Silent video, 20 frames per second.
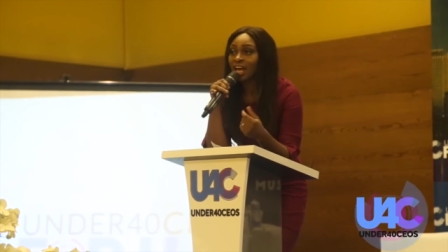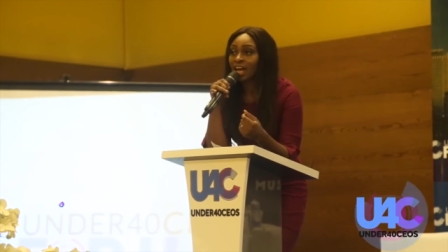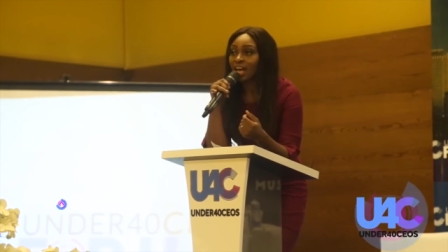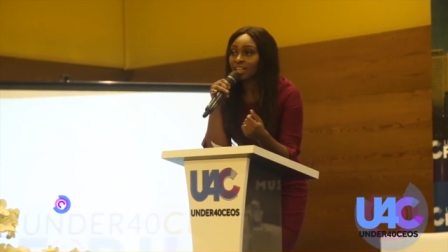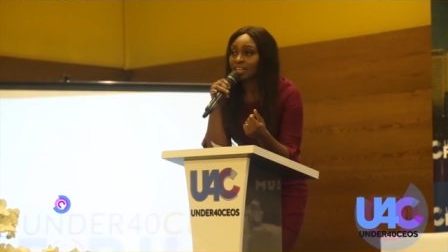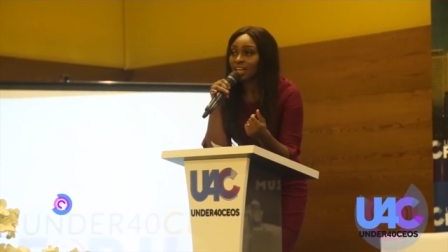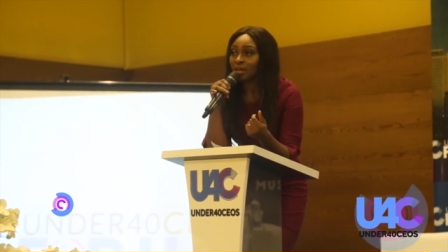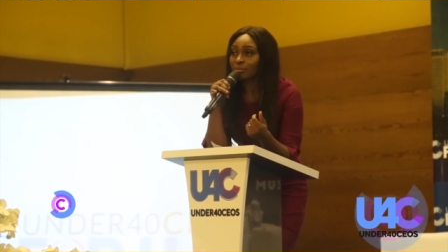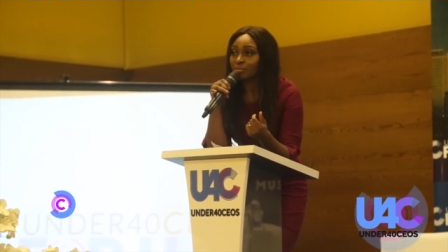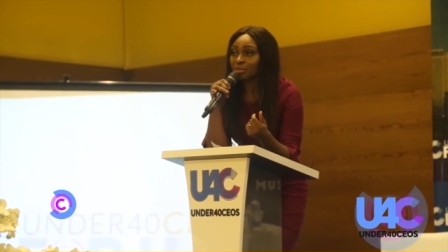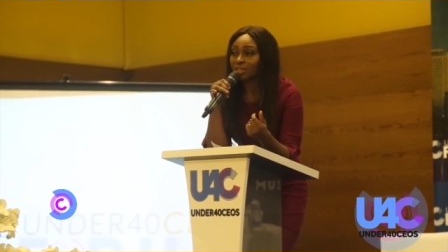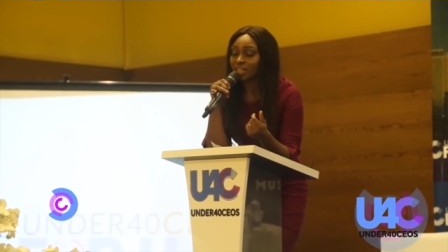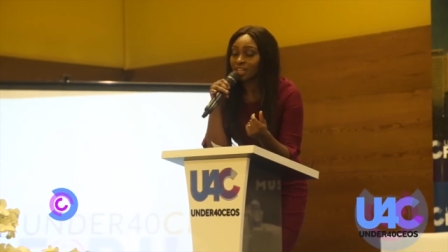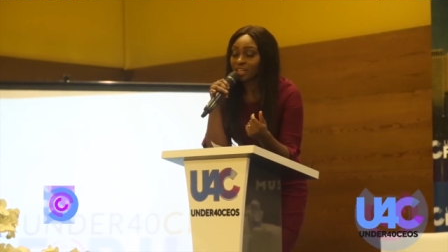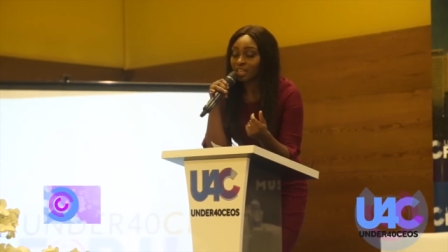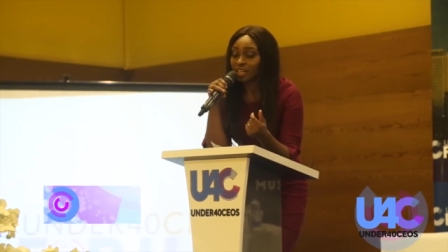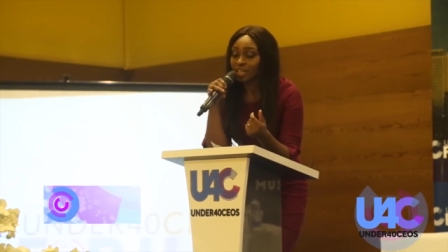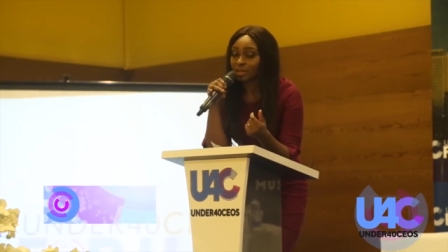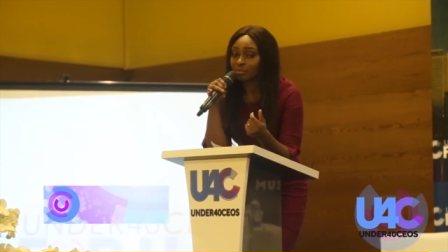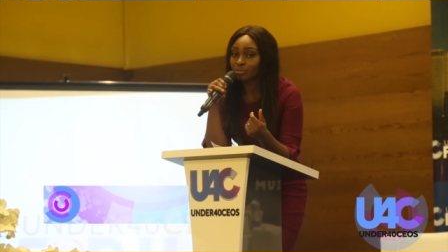And that
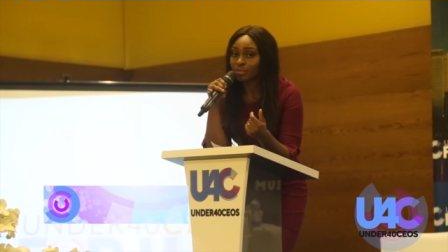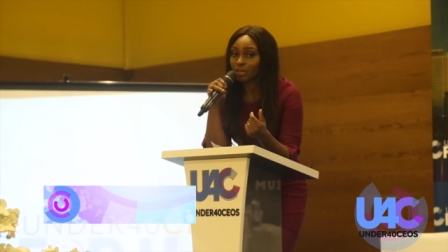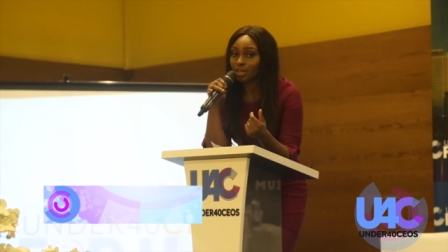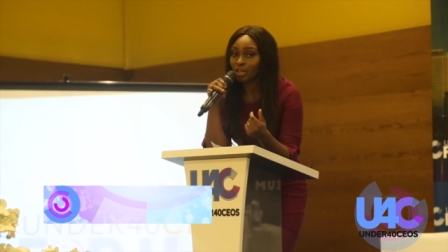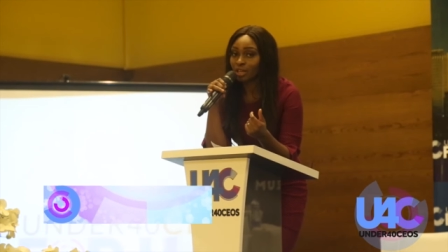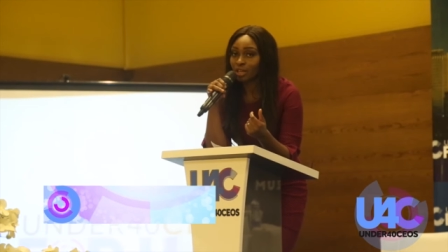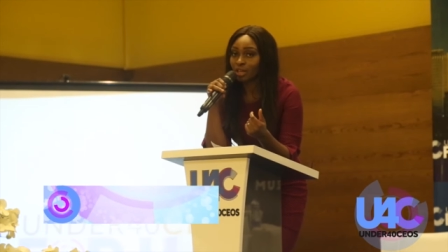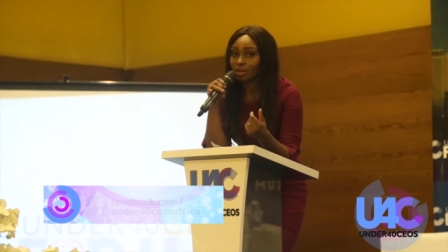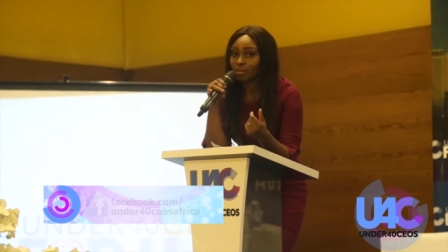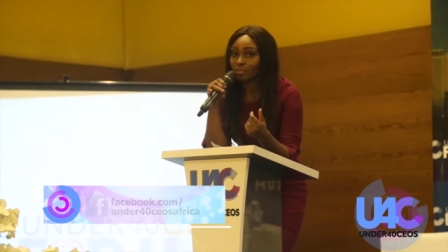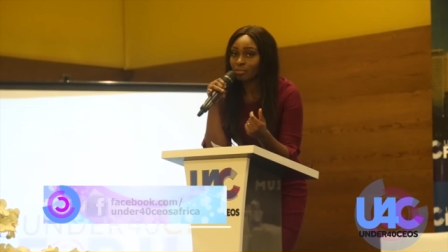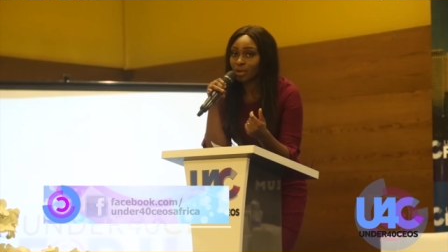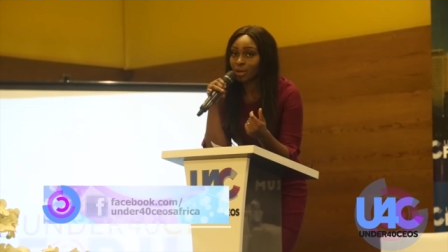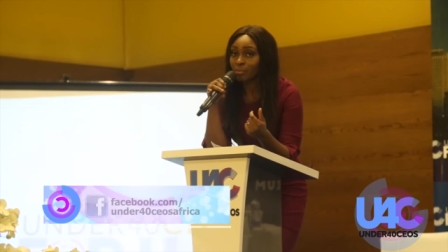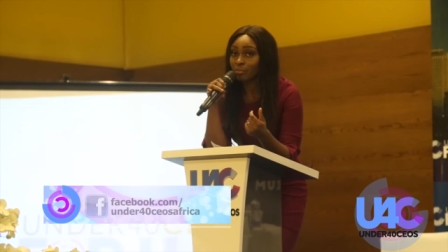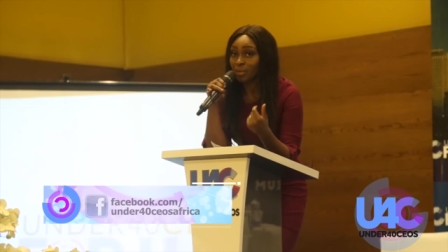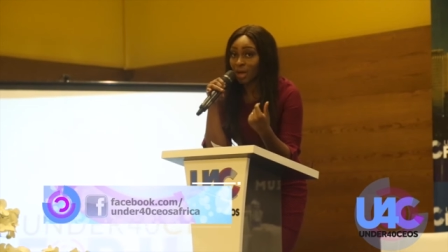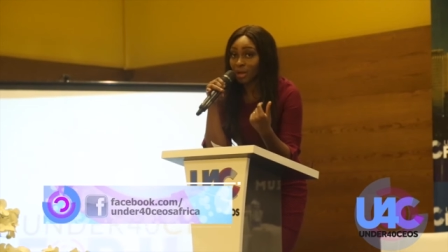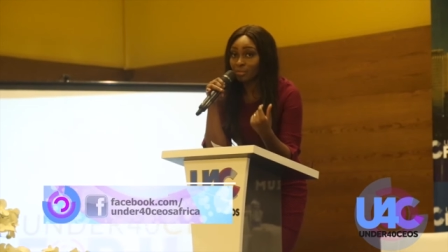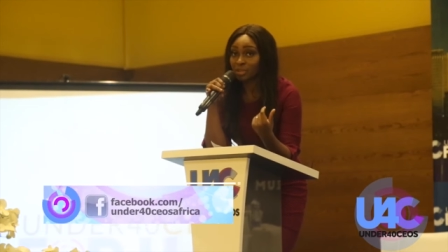became
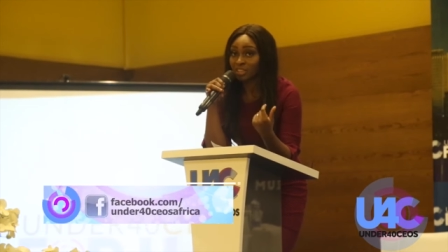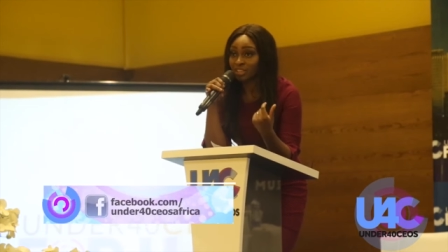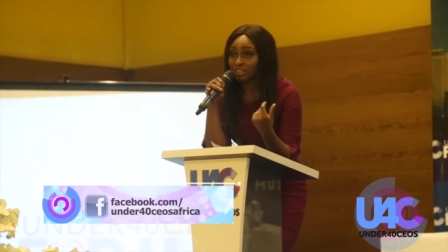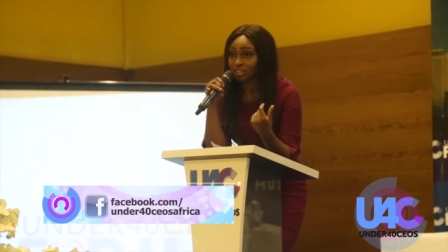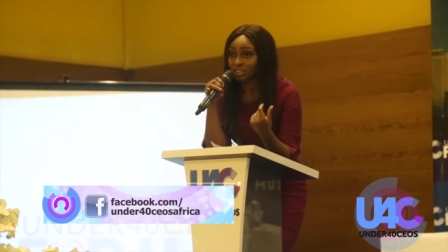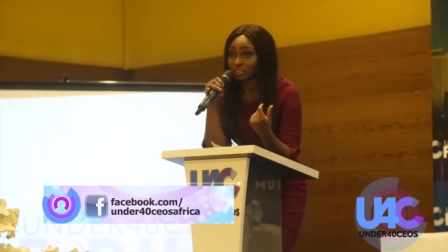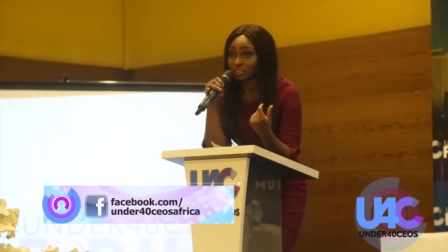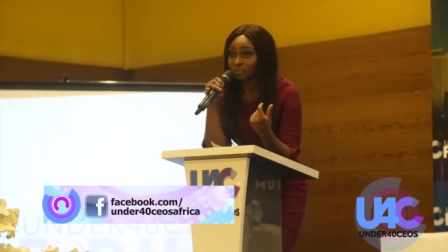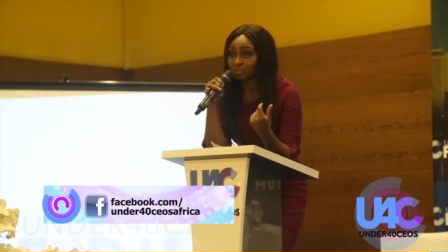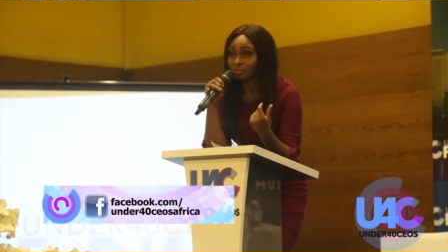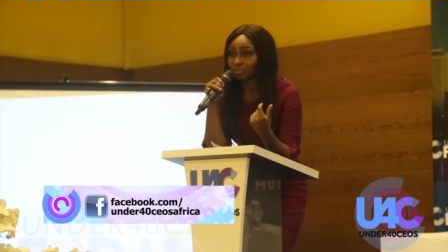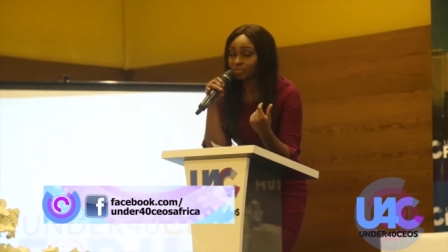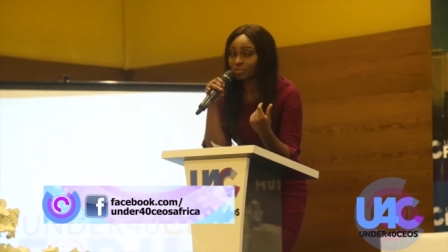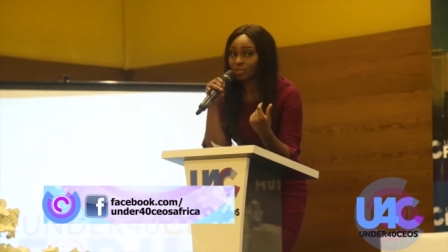my mission.